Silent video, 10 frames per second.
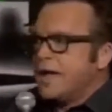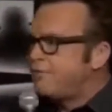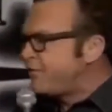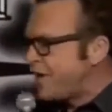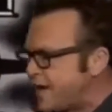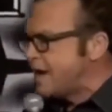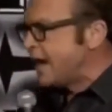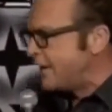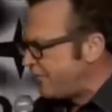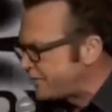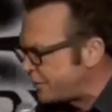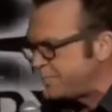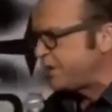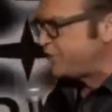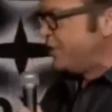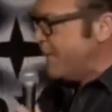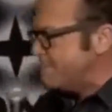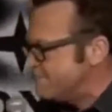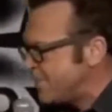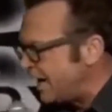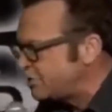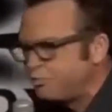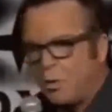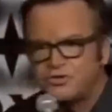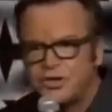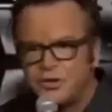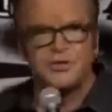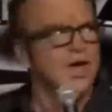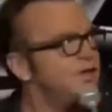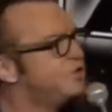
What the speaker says: Even if I didn't, I got to fix it because fucking SportsCenter is on